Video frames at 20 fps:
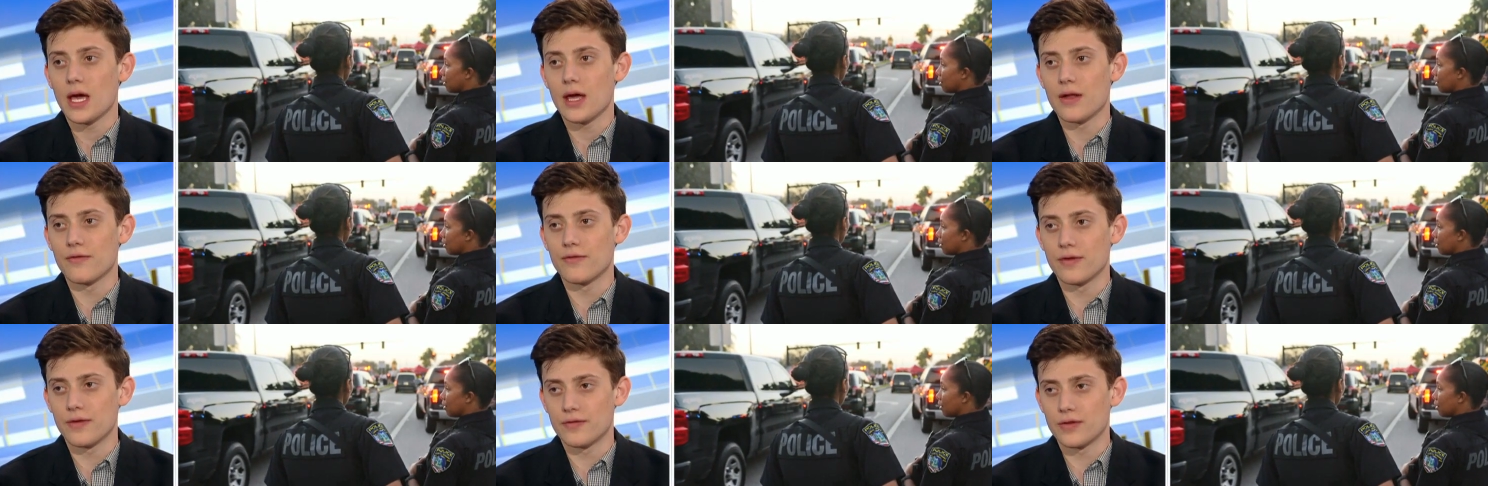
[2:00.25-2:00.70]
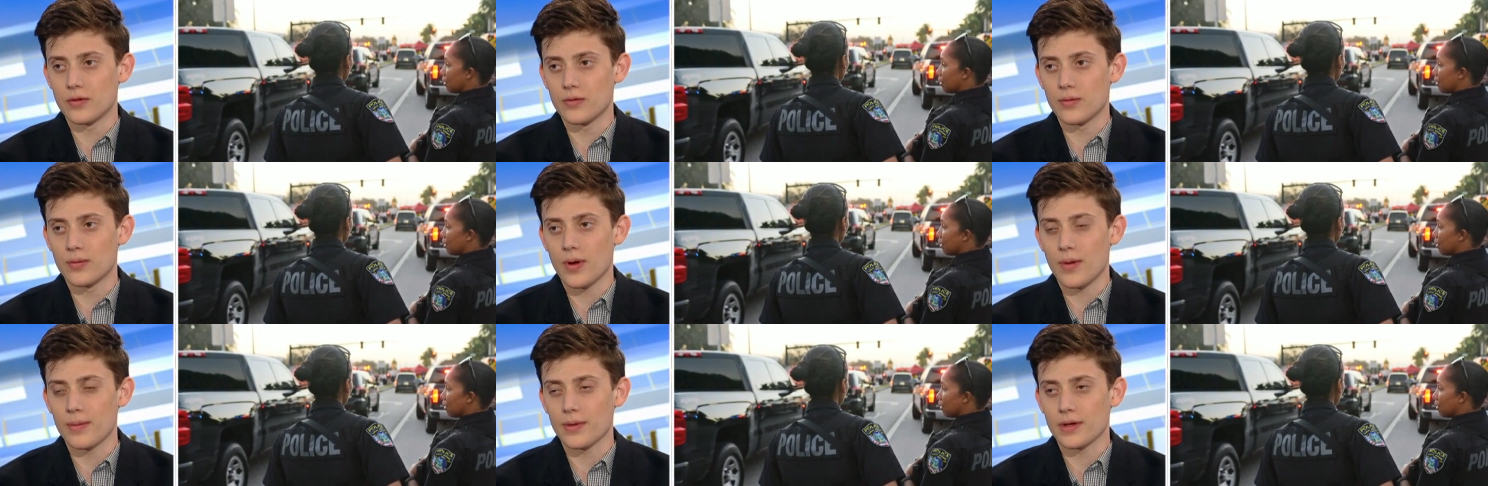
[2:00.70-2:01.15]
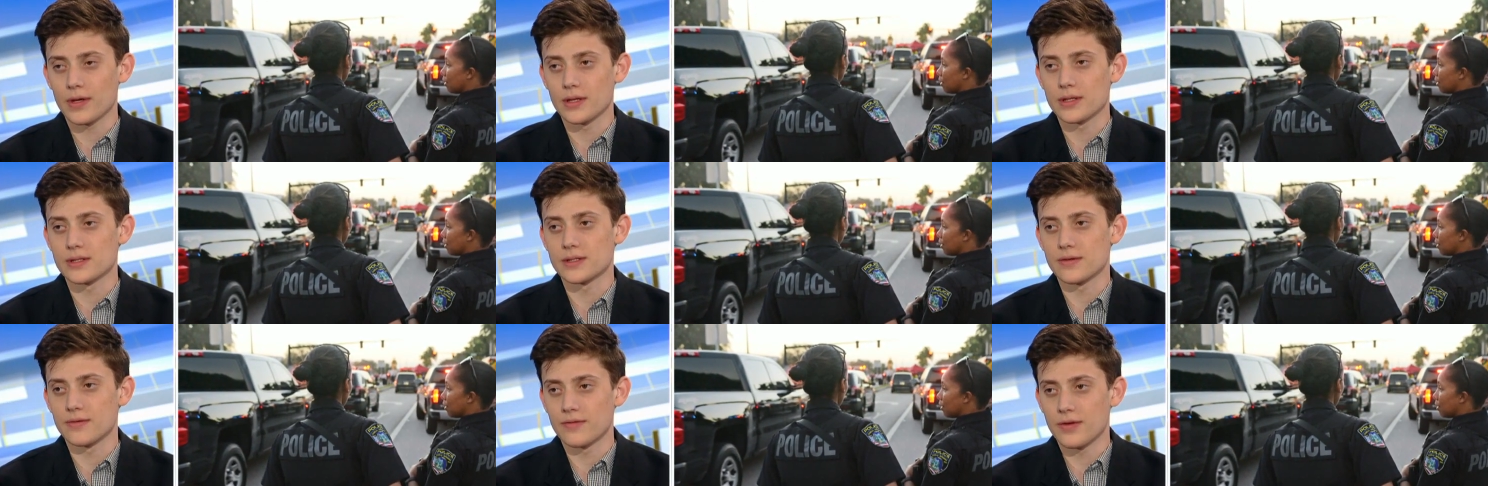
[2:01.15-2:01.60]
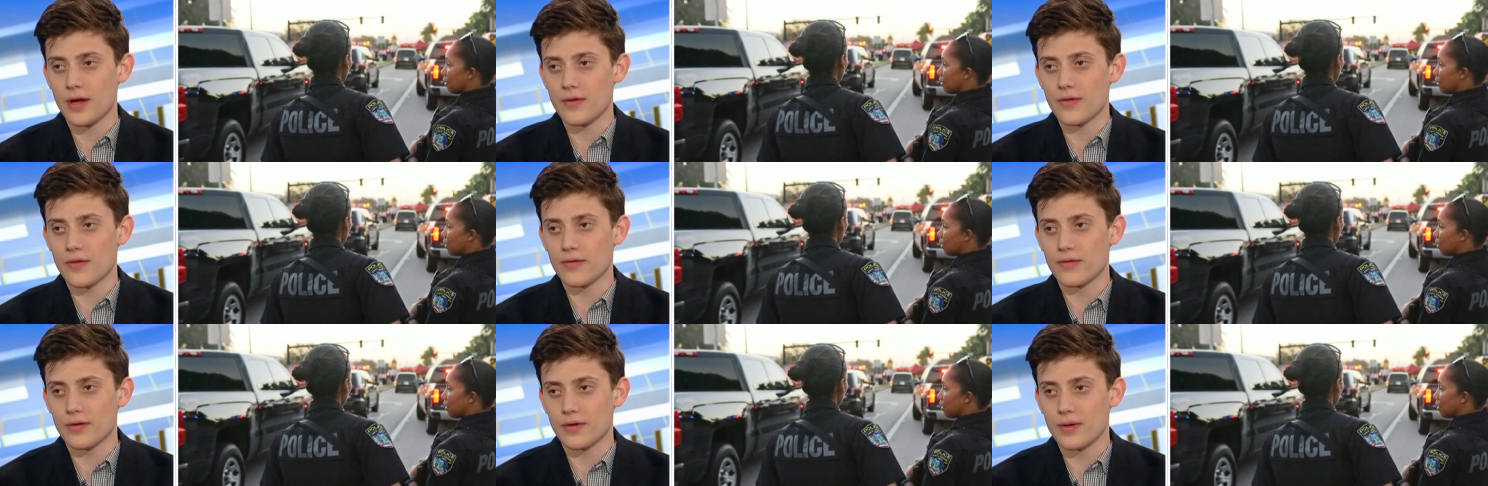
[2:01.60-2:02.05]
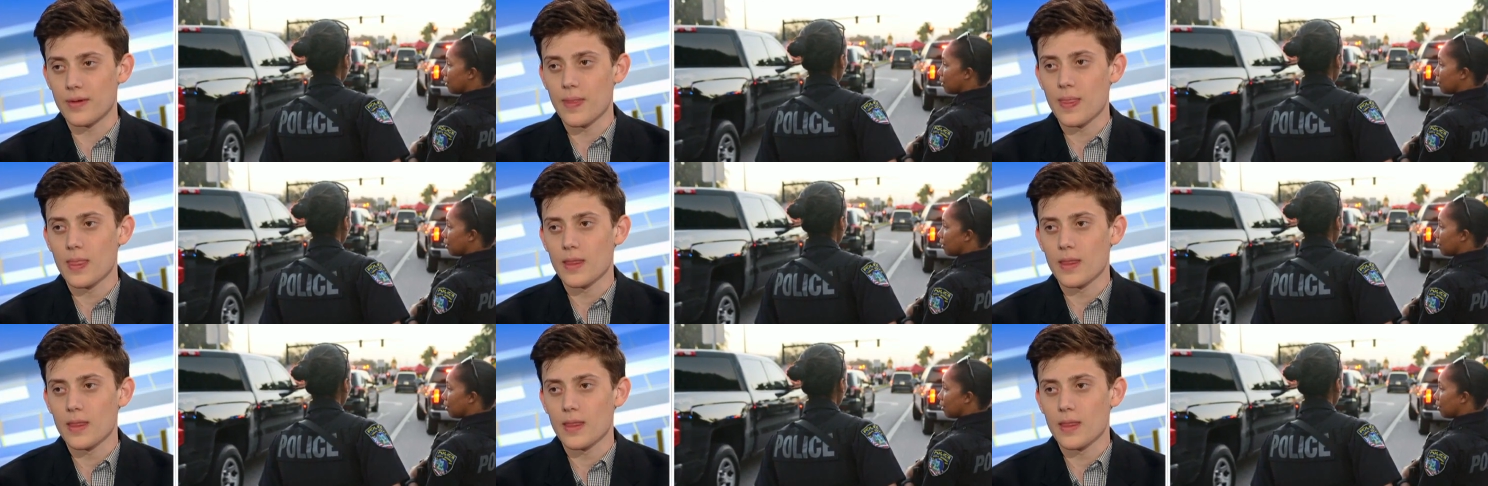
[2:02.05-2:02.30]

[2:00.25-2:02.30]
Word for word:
Speaker 1: and 15 Republicans in favor of it